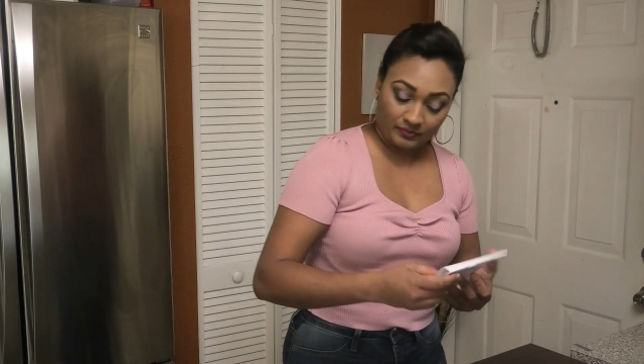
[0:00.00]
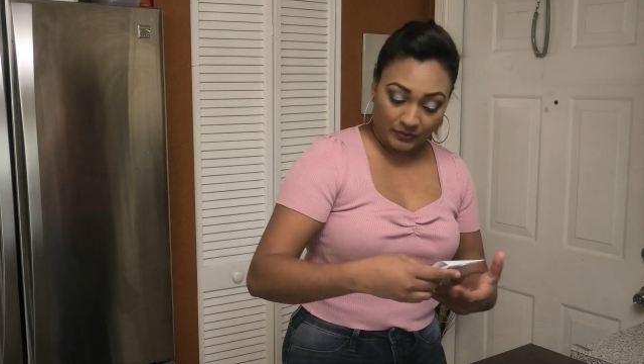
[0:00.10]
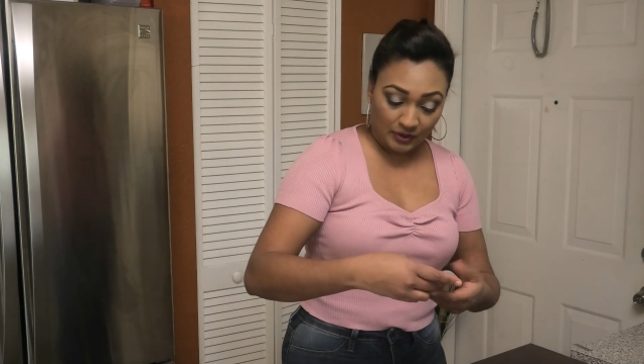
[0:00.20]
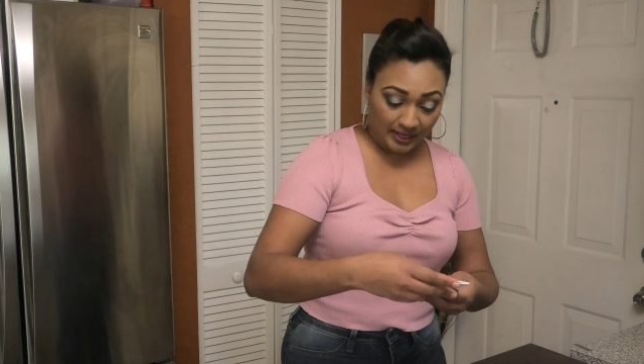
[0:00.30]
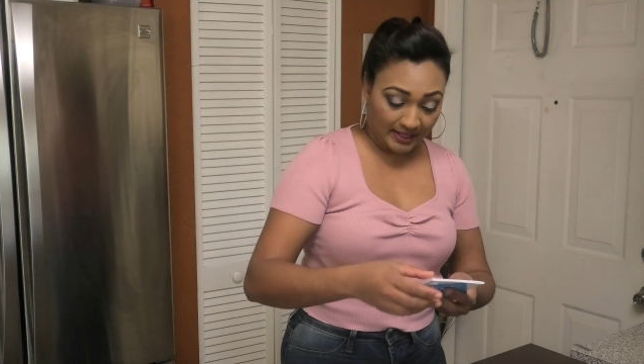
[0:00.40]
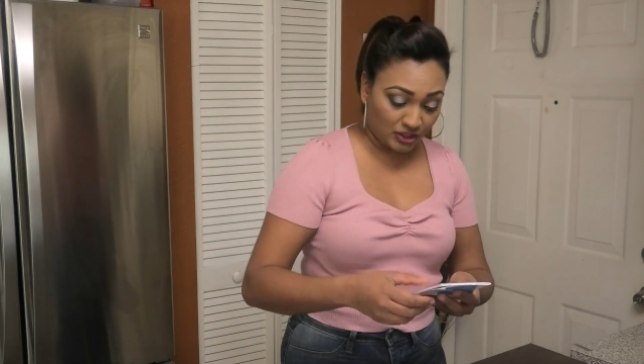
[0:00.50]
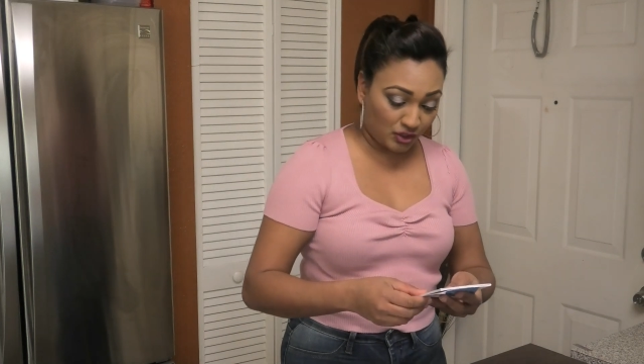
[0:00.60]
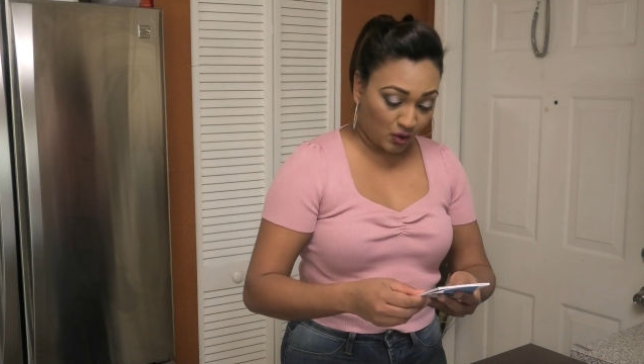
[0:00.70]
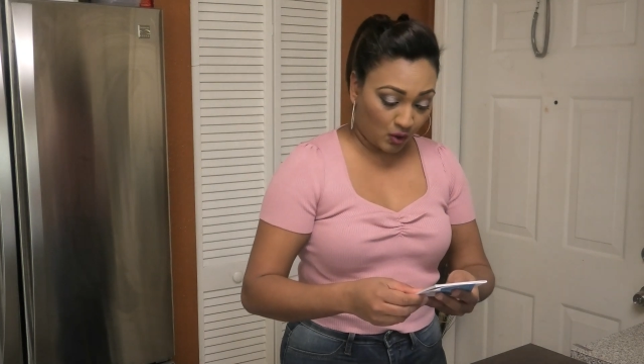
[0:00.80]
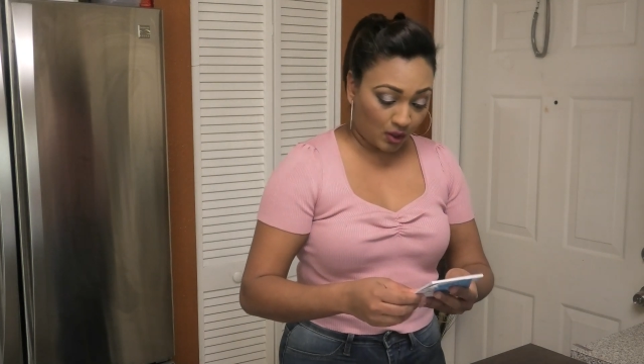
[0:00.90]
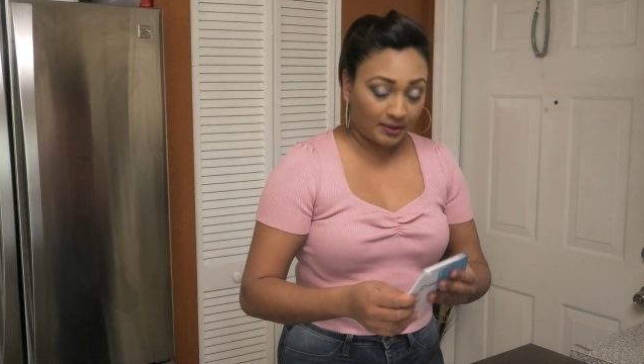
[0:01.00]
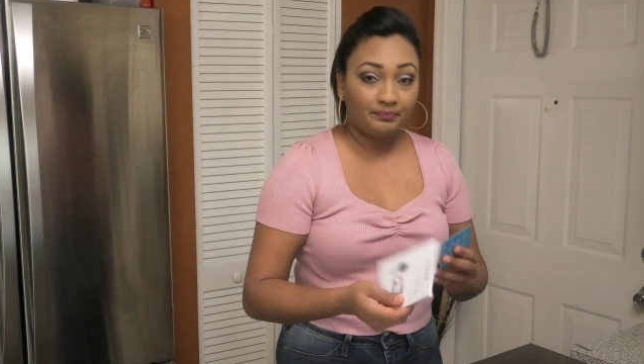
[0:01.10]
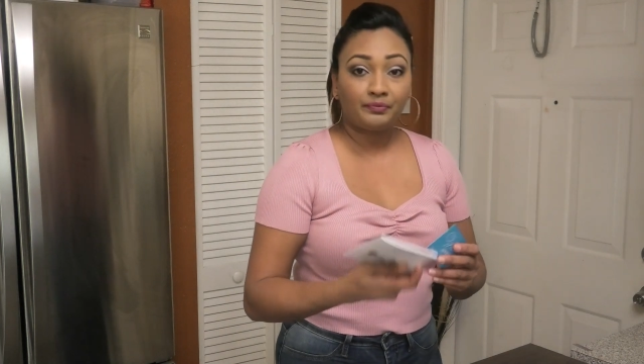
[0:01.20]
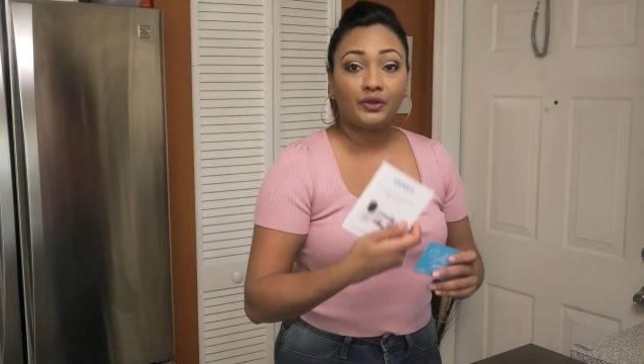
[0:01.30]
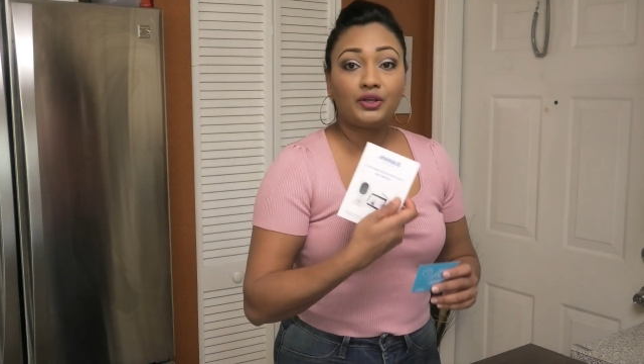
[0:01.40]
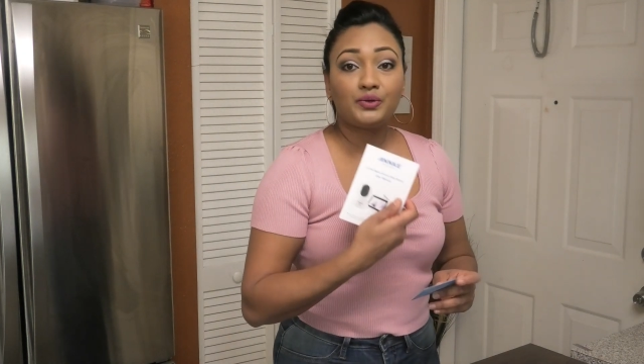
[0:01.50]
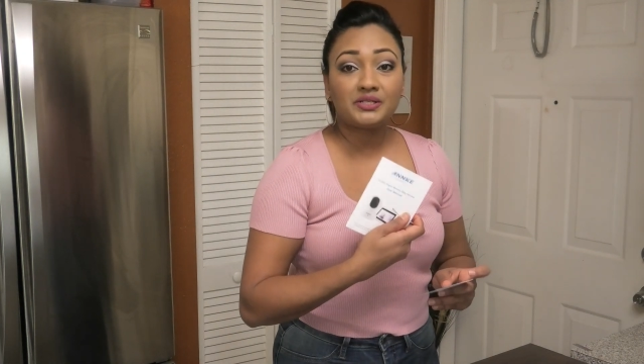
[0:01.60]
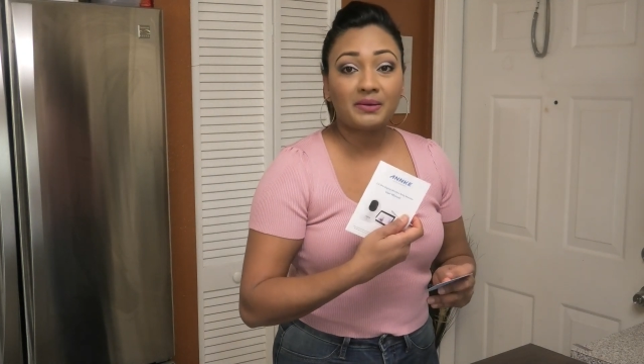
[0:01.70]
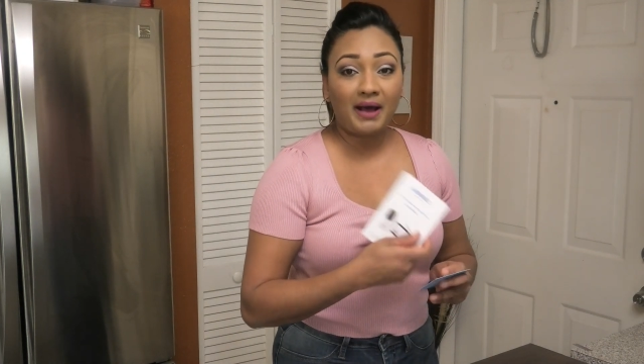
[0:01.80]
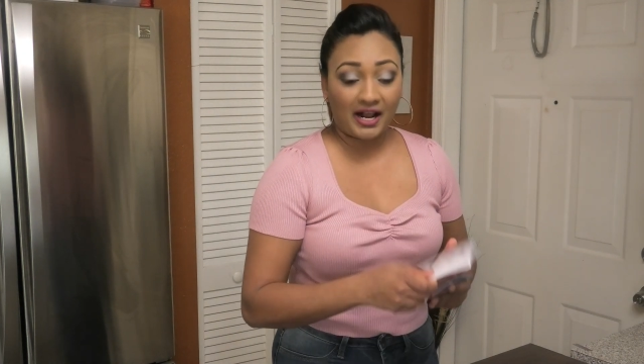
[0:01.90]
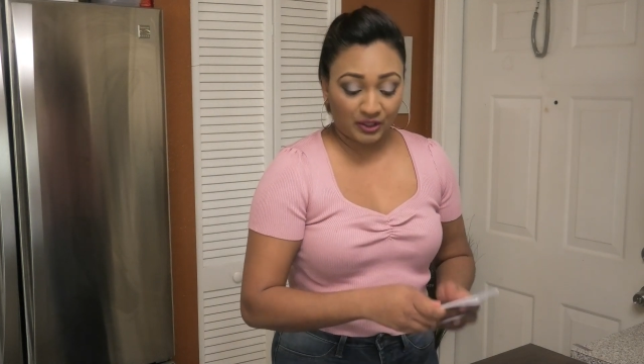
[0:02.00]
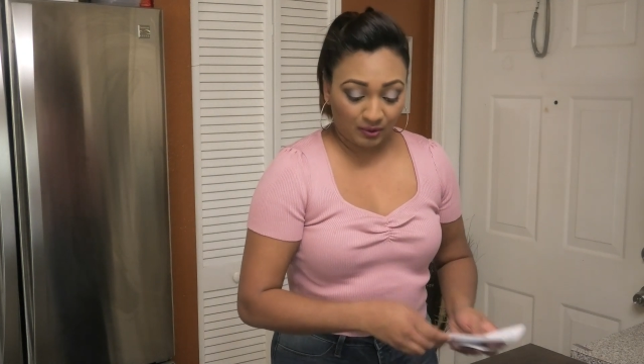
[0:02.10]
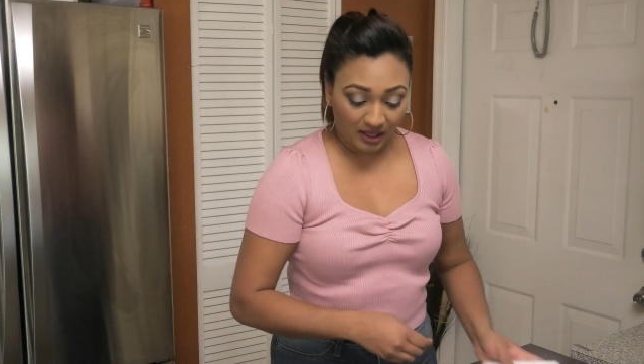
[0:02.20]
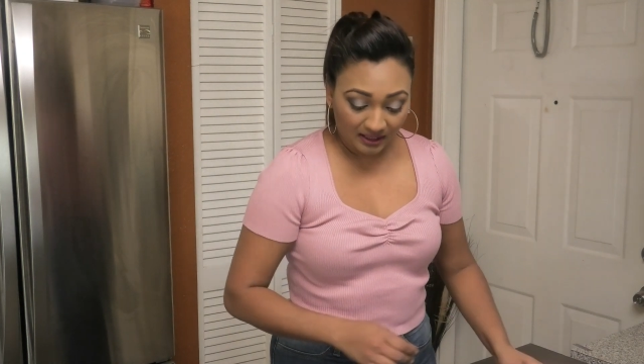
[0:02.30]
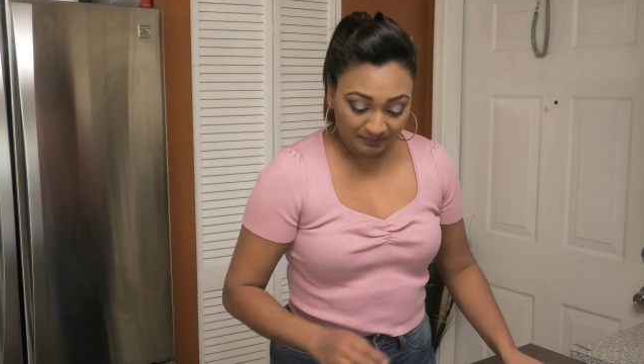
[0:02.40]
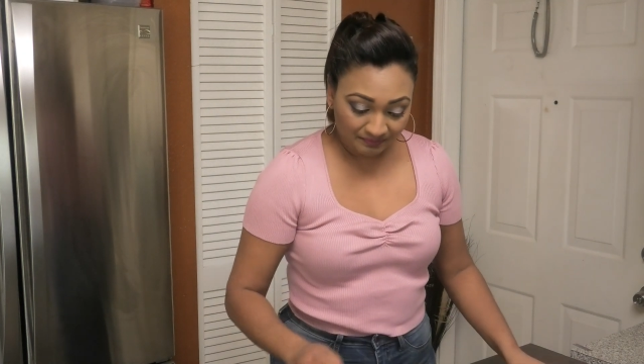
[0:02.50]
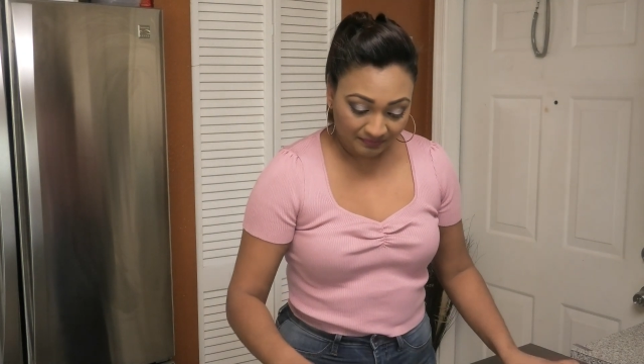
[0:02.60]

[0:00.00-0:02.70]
you get your user manual.